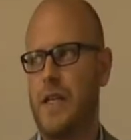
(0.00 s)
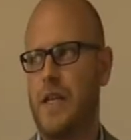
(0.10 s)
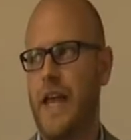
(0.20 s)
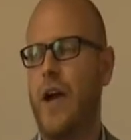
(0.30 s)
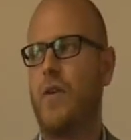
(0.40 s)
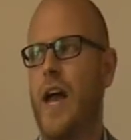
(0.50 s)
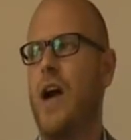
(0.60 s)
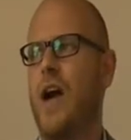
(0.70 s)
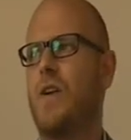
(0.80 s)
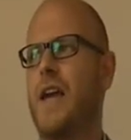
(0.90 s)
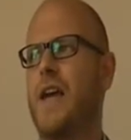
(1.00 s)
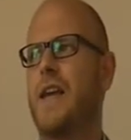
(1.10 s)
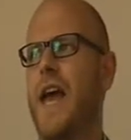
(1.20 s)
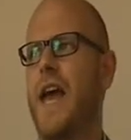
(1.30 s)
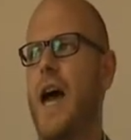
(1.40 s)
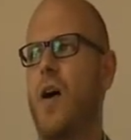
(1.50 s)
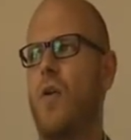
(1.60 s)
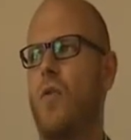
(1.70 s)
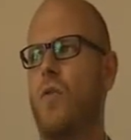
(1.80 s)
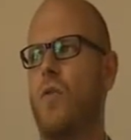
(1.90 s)
how can
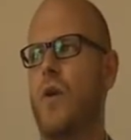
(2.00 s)
our